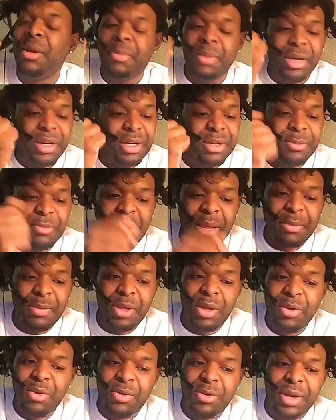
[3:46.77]
Because,
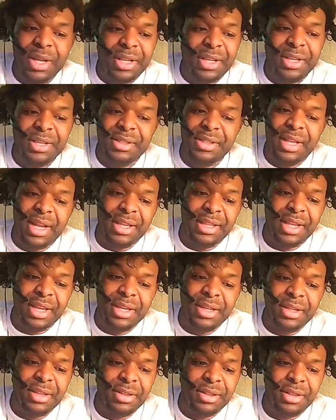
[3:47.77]
baby, your credit is not
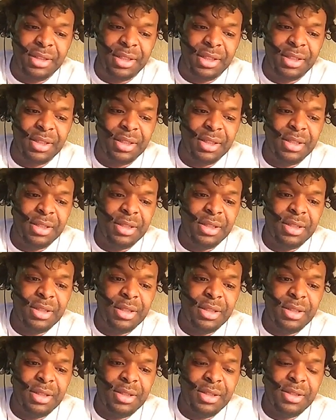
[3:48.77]
that good. So
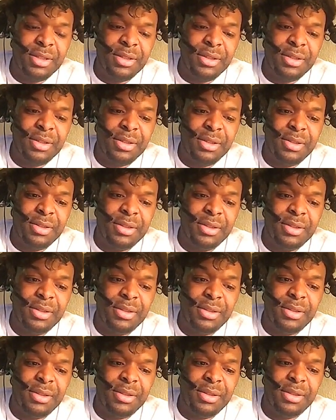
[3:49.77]
what I got to do to get that
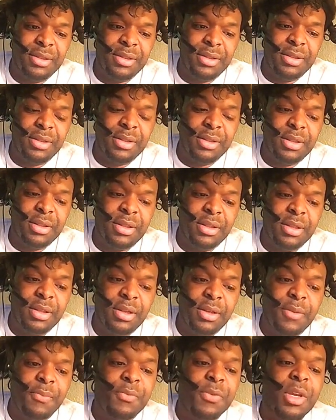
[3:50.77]
two thousand
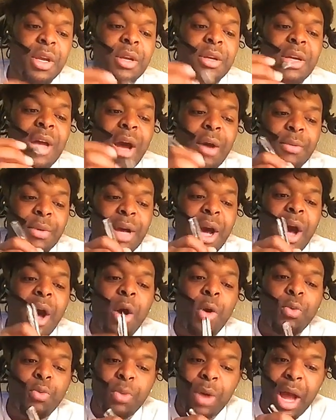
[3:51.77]
nineteen? Call,
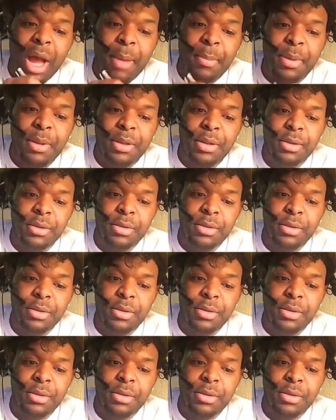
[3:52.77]
call Robin.